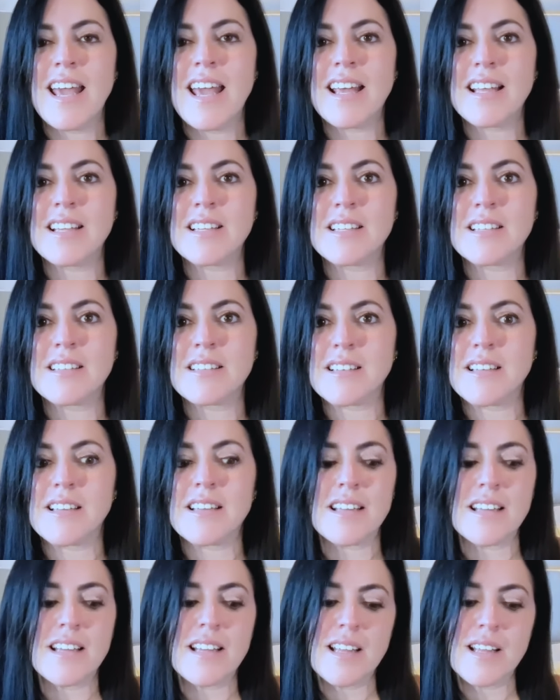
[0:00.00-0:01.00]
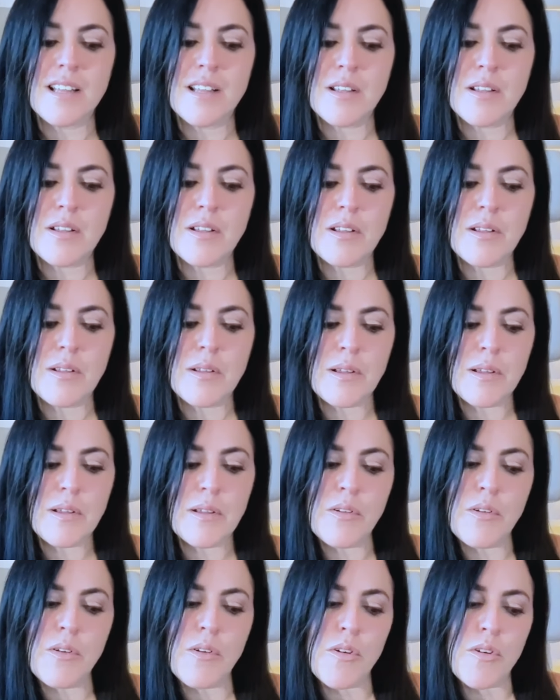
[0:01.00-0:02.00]
And
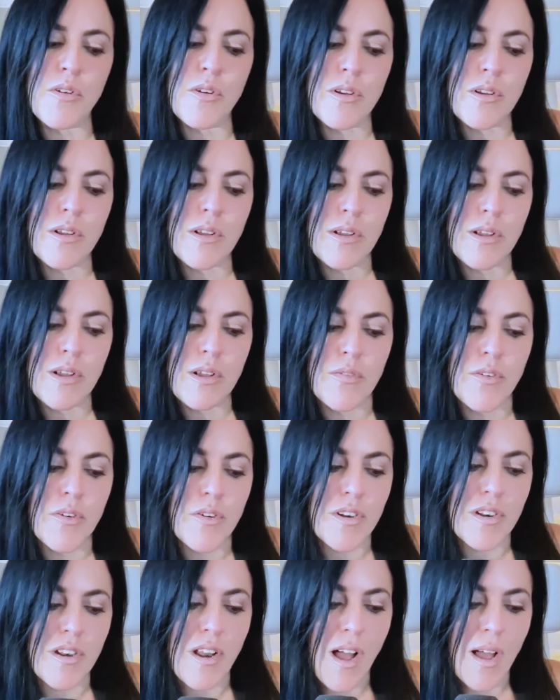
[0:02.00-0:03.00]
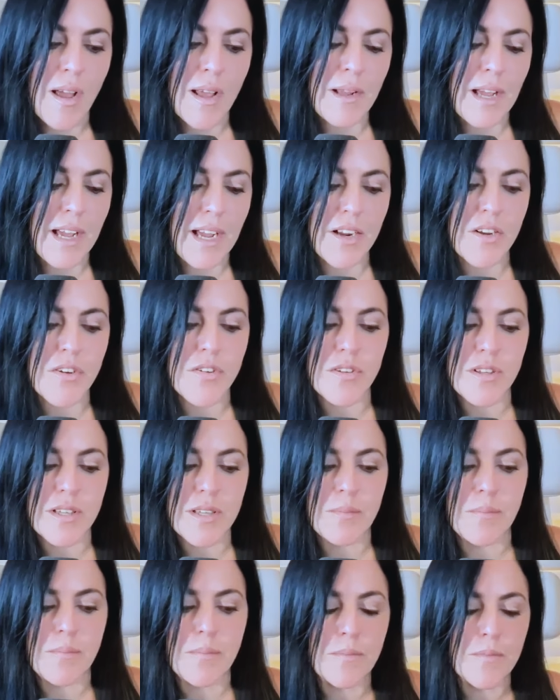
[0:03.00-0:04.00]
if you're not
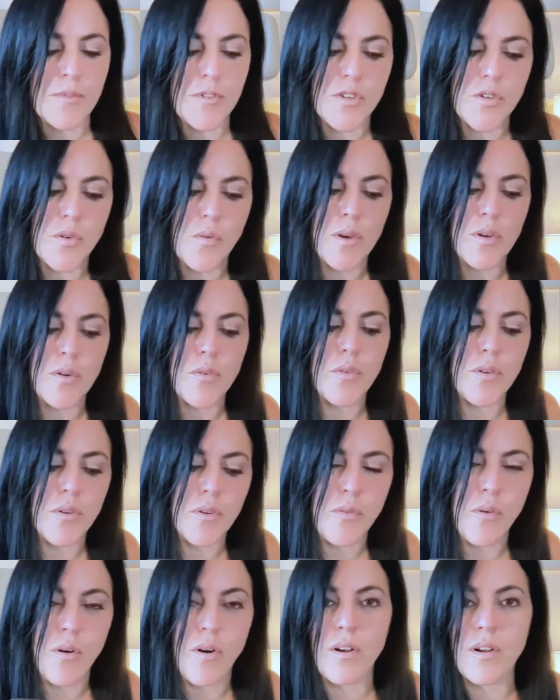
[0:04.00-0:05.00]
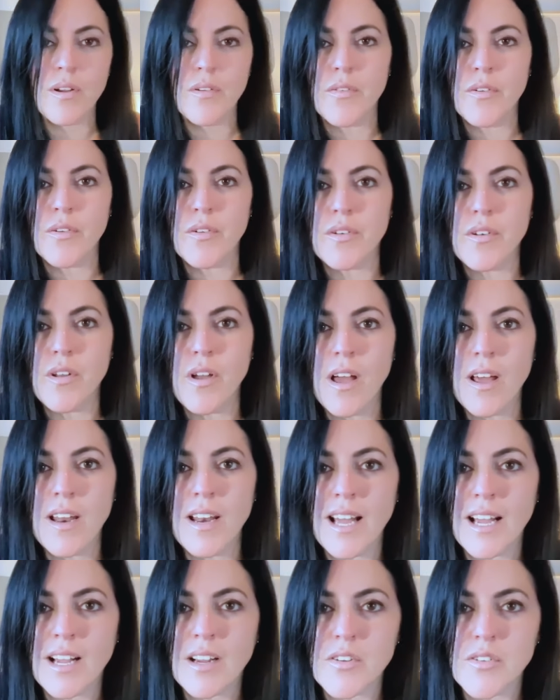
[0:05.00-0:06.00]
actually showing who you are, if you're not
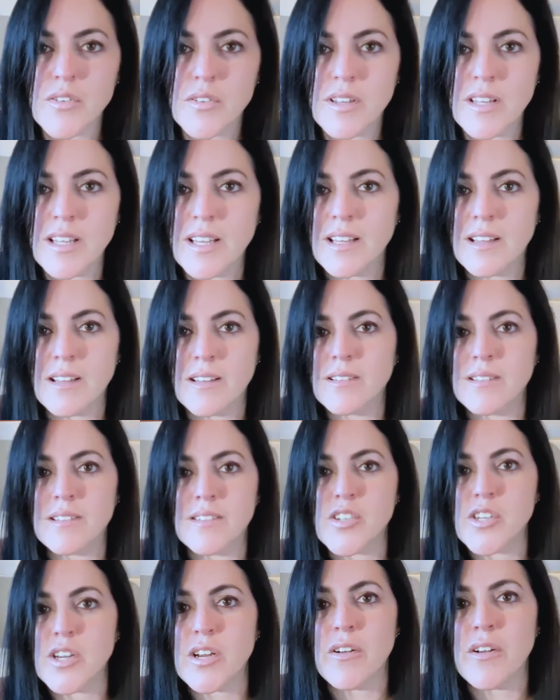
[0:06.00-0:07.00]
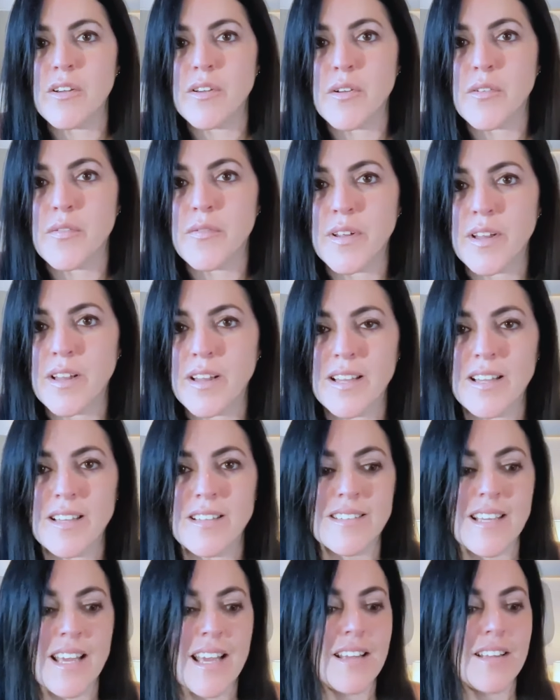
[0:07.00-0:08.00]
actually sharing your
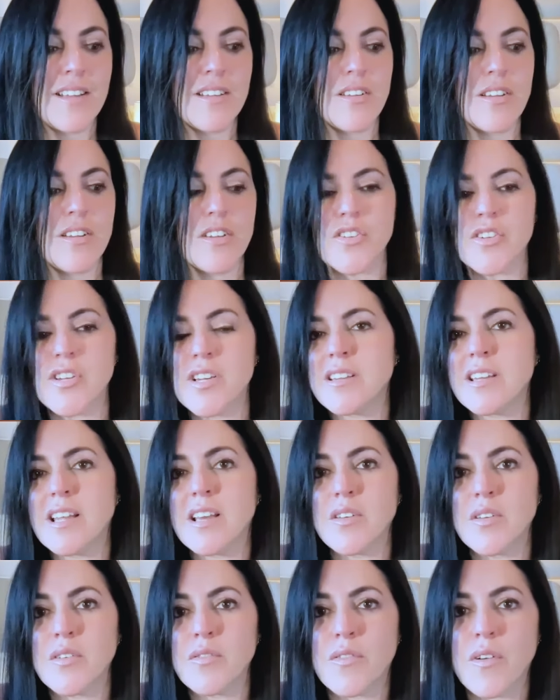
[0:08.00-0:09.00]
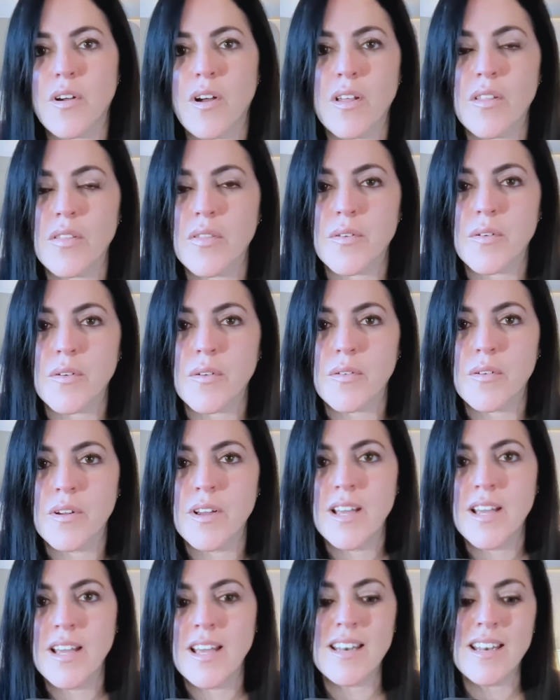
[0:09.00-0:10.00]
feelings and the shit that you've gone through,
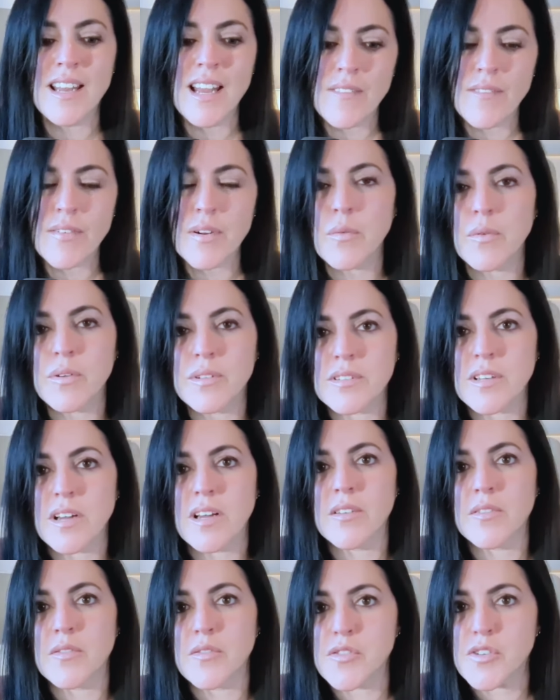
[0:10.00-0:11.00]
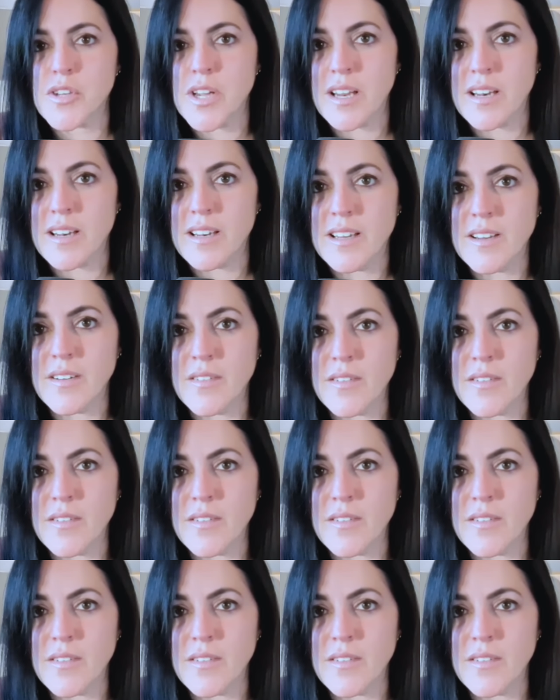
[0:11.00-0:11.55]
and everyone's gone through shit,